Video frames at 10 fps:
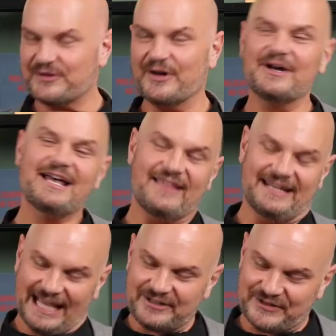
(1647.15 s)
So
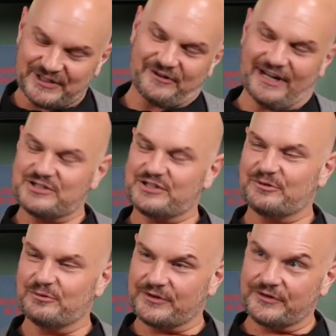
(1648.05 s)
that next
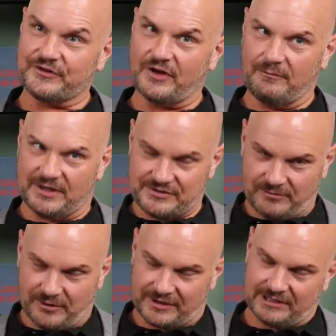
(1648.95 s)
iteration was so much
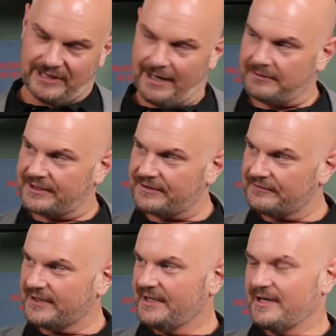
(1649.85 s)
more
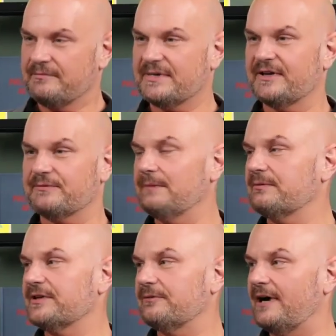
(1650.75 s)
collaborative mm-hmm. because
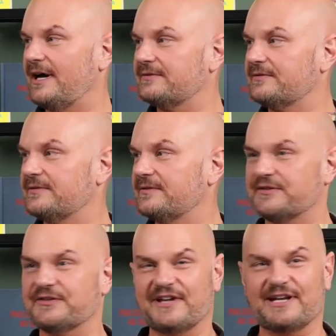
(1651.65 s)
people didn't want the
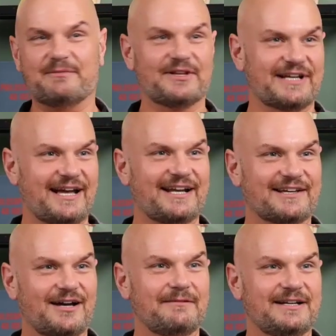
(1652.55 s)
sustainability guy
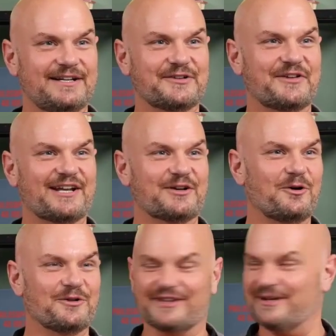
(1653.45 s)
to come in and assign a
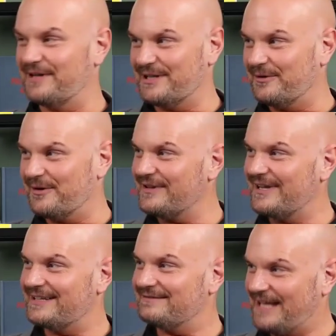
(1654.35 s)
goal to them anymore
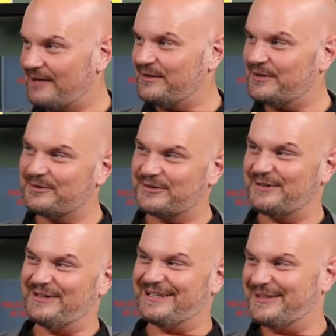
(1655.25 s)
that they viewed as
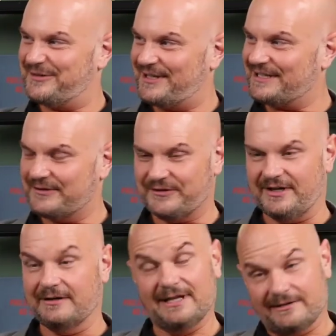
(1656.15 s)
unrealistic.
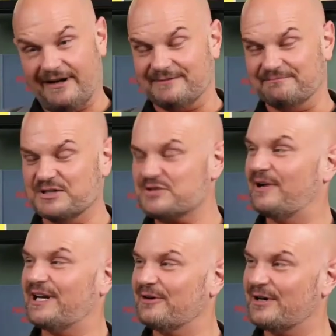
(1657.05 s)
So mm-hmm. great, put
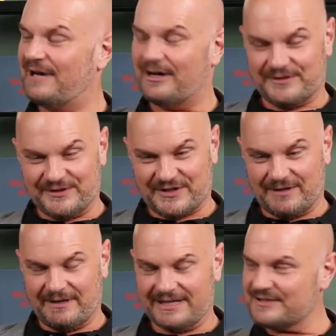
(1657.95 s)
your money where your mouth is.
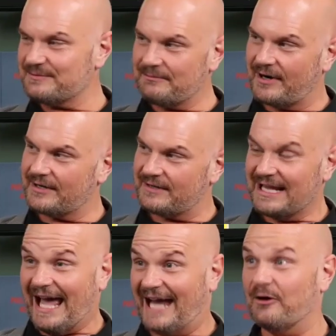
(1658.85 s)
Come on, let's be a part of
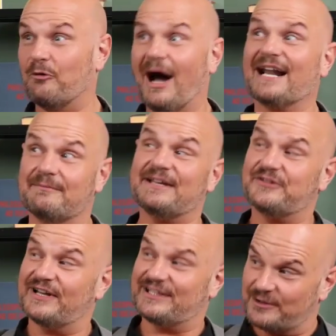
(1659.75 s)
it. I don't want to be
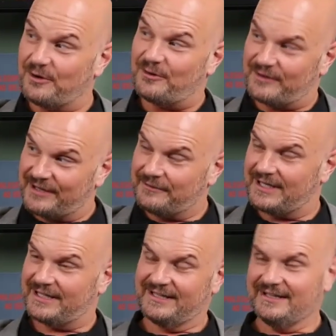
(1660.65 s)
setting the goal that mm-hmm.
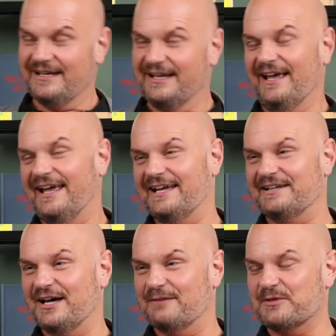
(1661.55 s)
way. Yeah.
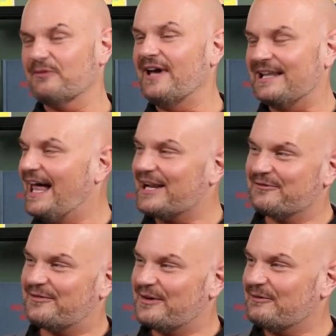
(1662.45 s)
And um, so we've had a
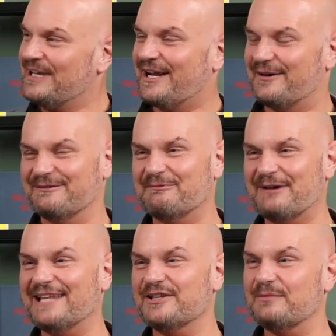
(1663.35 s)
lot of you know
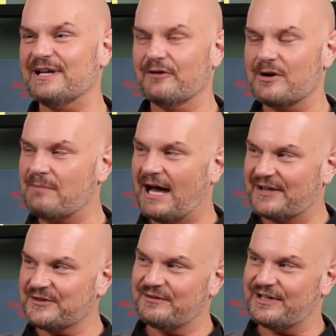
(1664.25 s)
what ended up being very
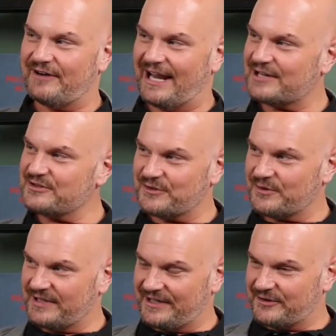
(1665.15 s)
positive interactions
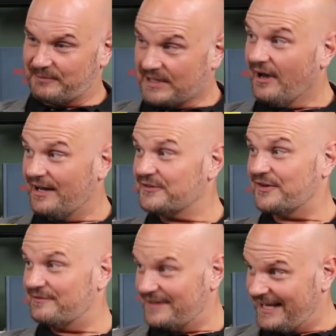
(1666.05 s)
over the years because
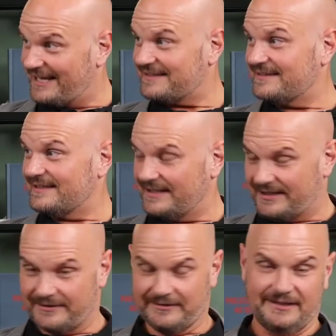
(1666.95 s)
of that. You
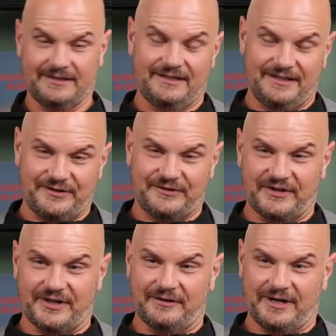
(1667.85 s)
know. Mm-hmm.
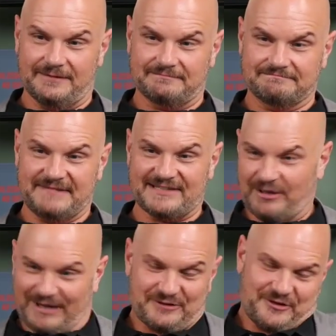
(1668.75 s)
So um, that's
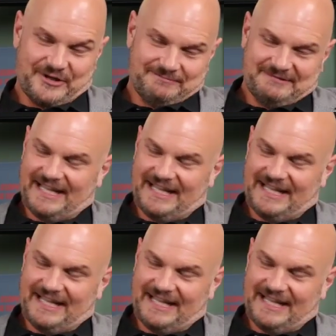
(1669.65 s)
how we got started.